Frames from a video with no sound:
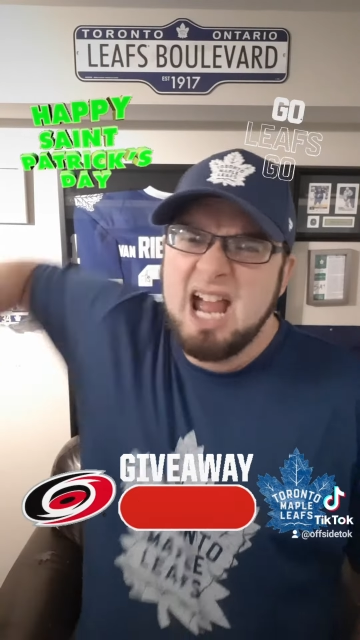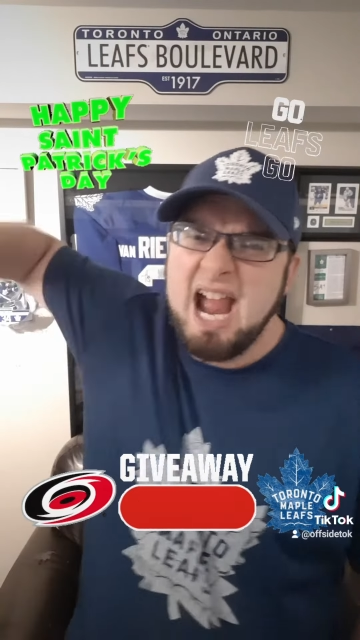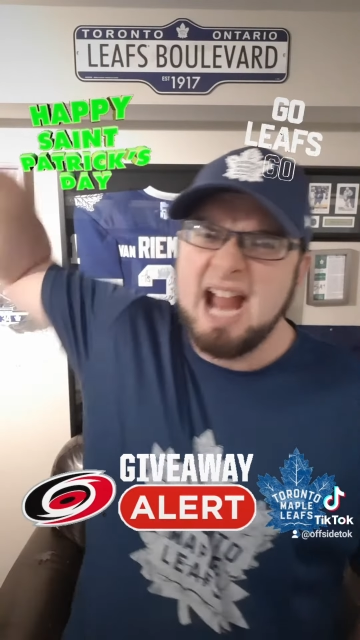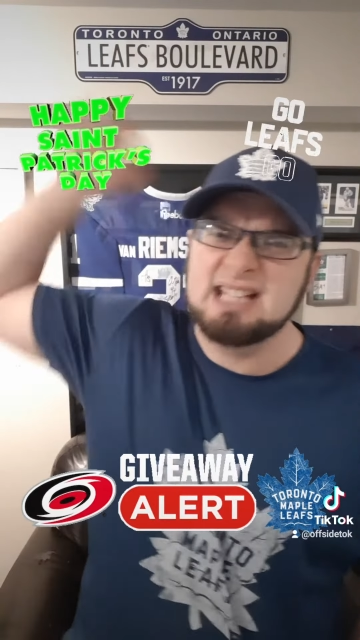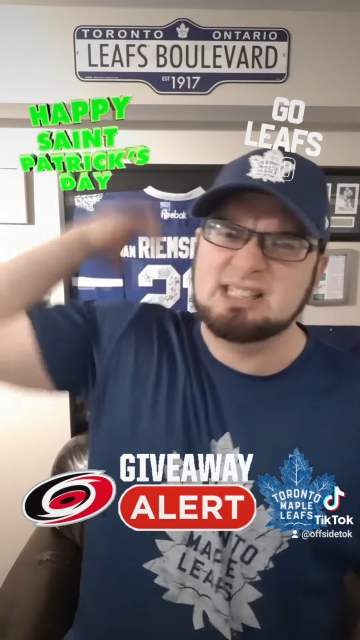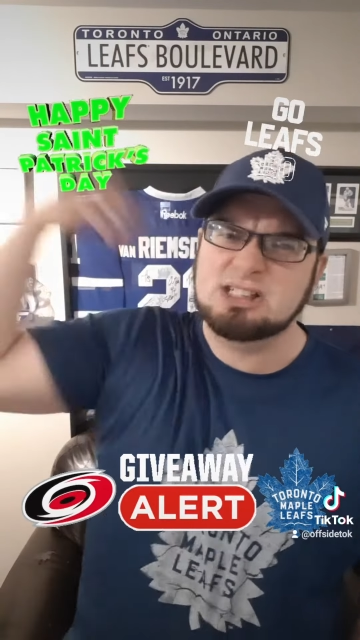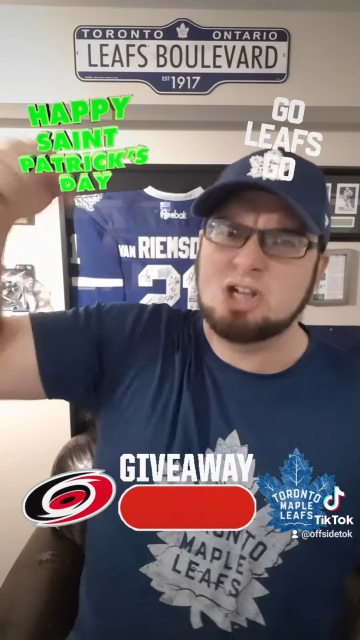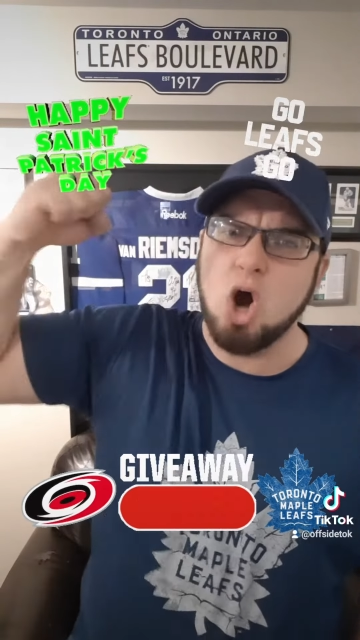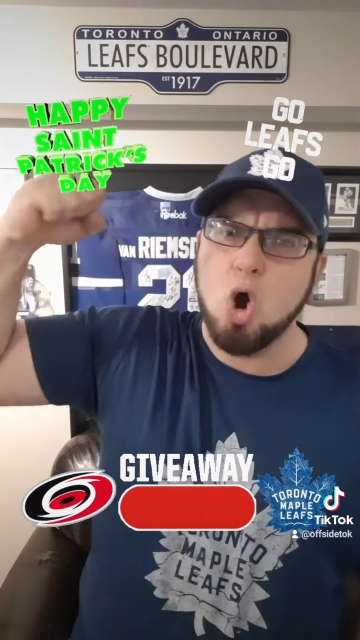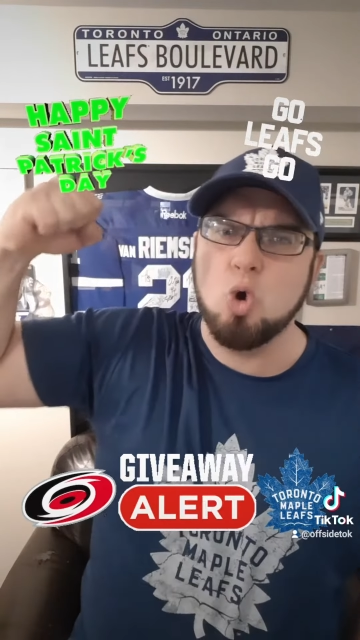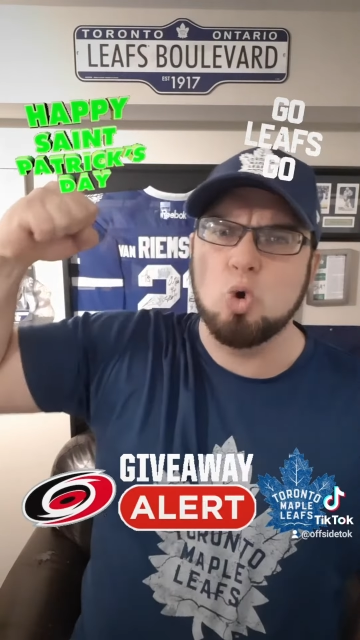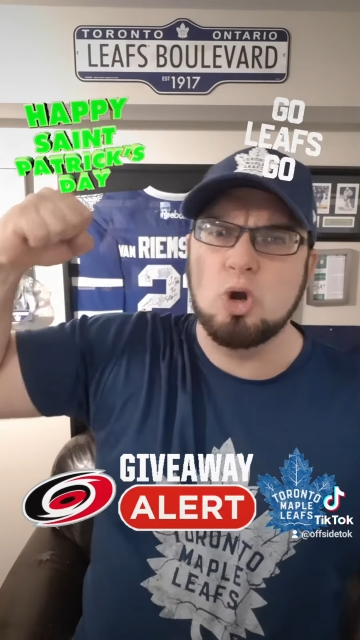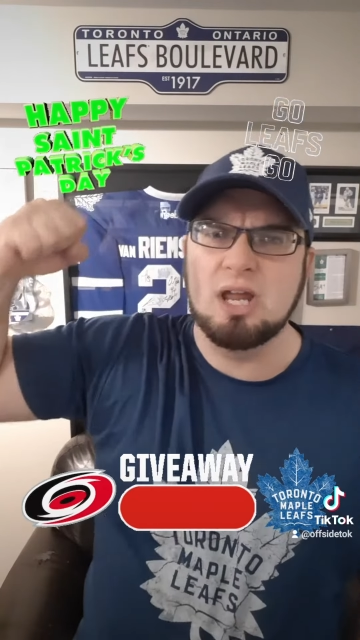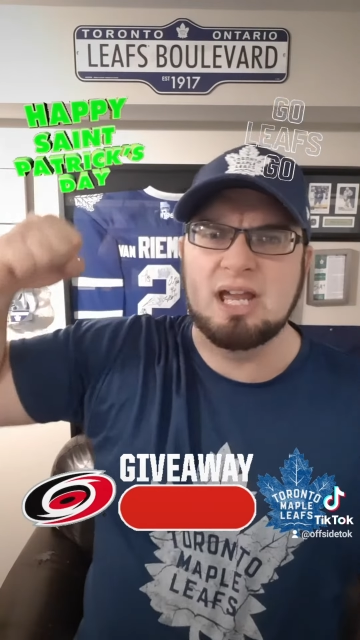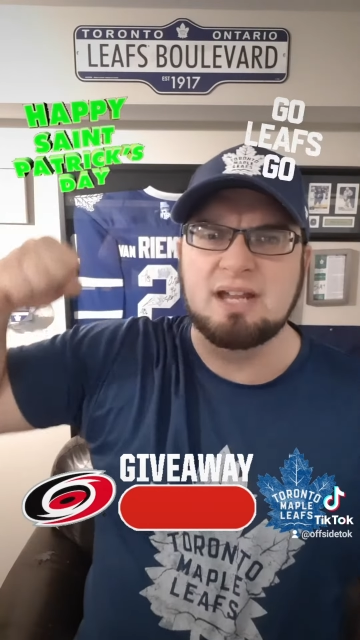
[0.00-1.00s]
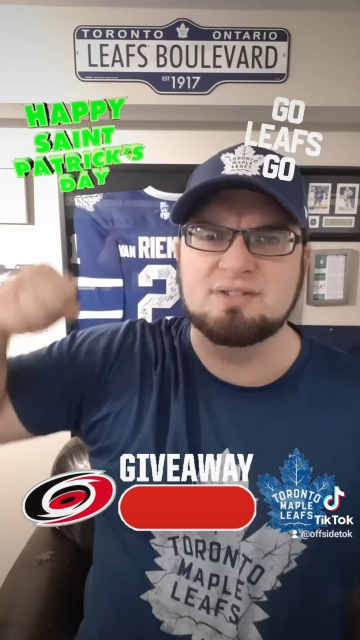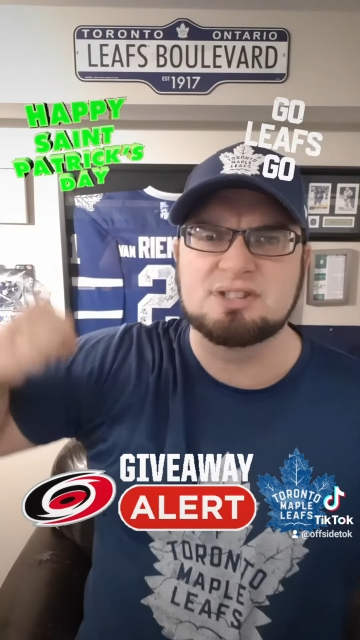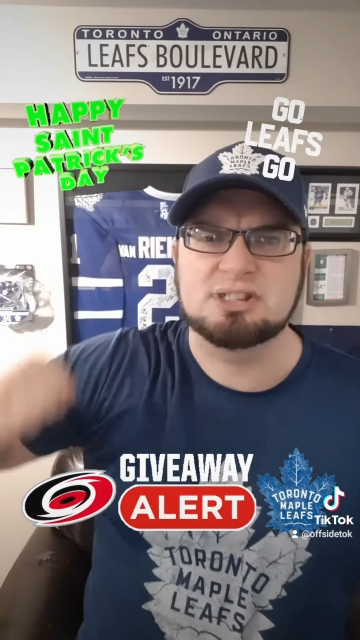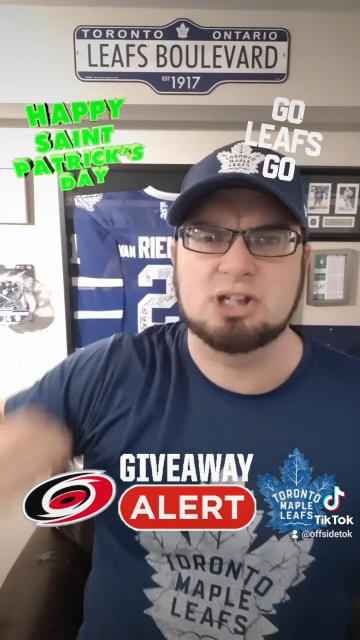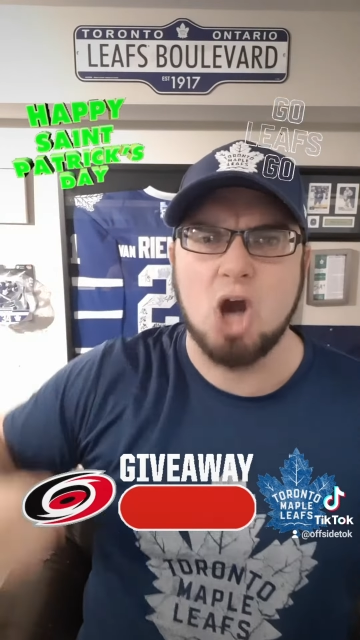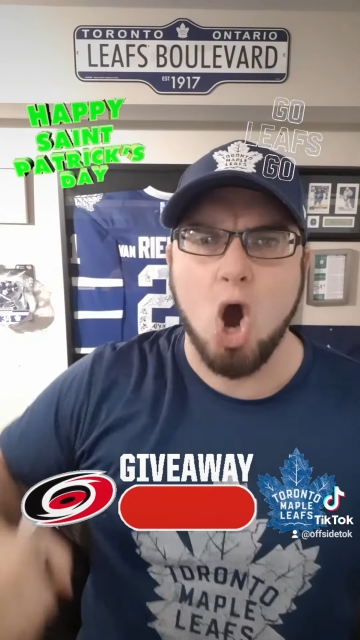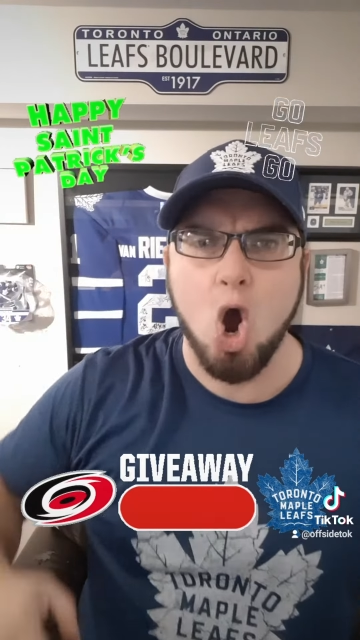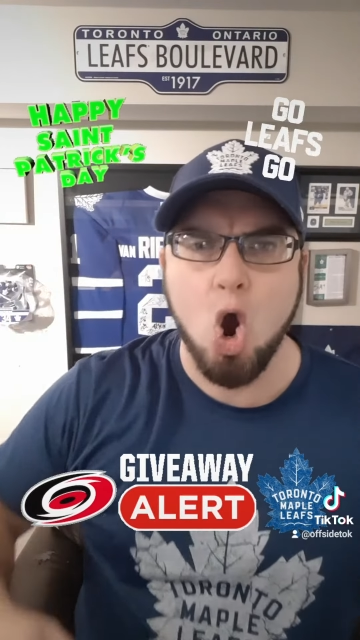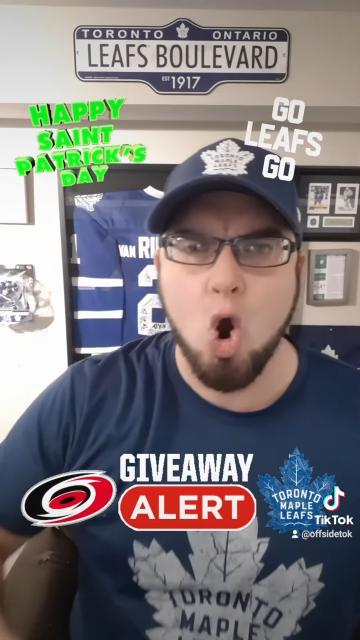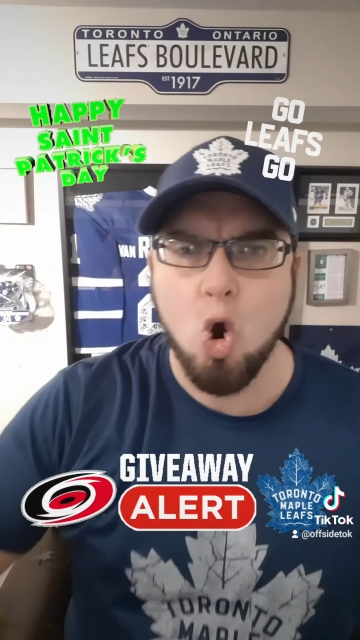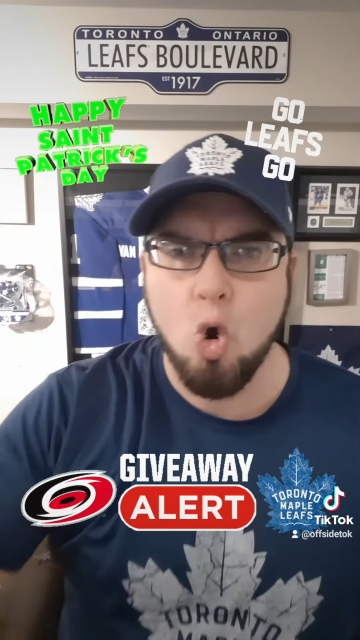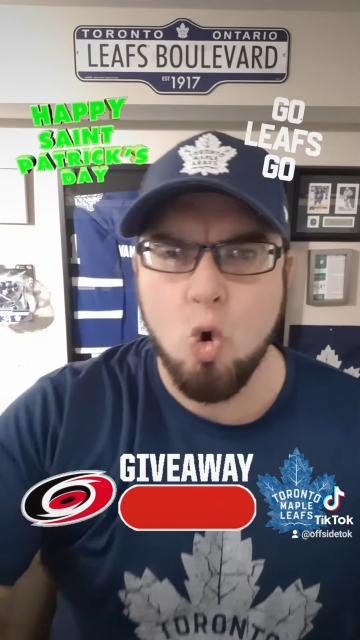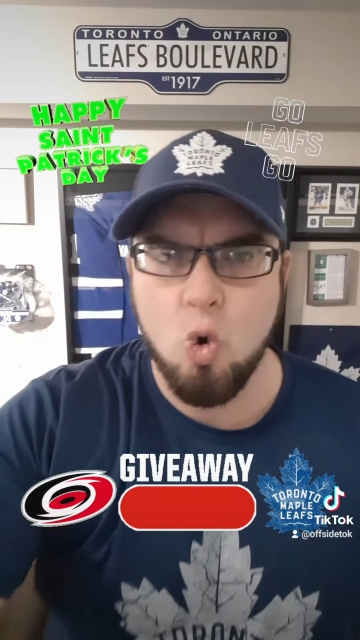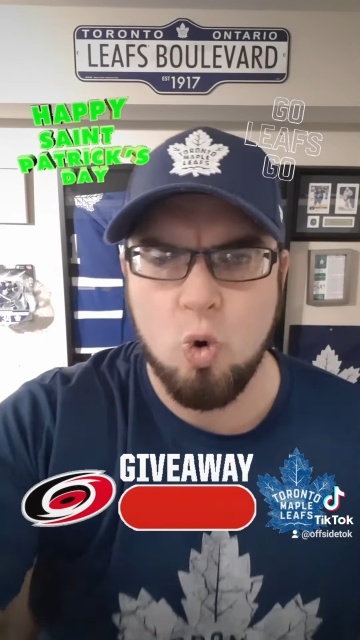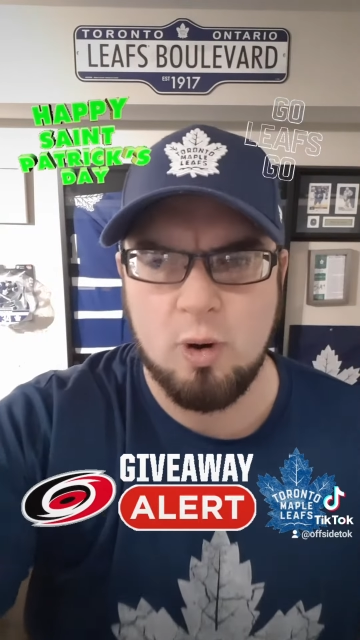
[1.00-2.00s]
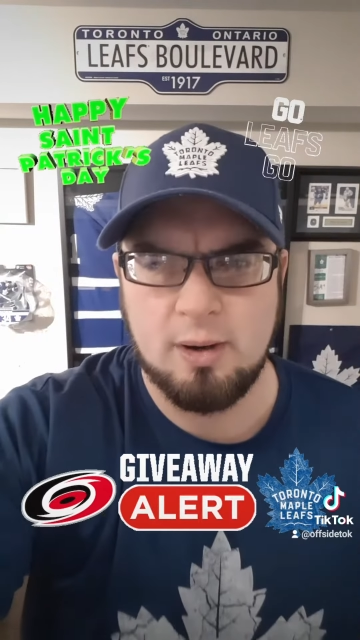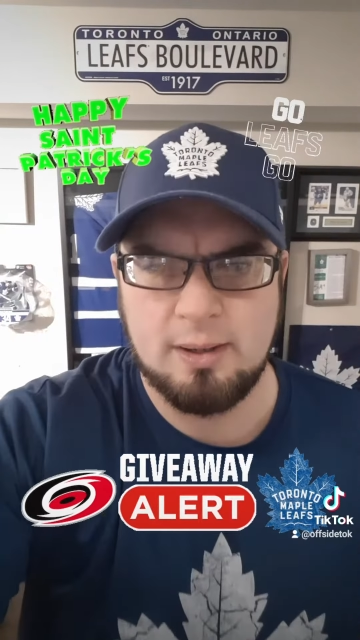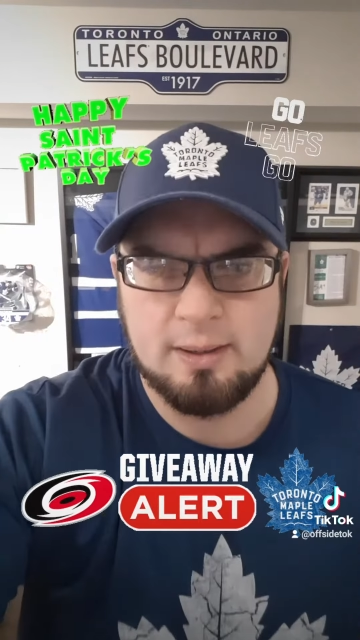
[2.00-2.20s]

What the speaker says: It's Go Leafs, go!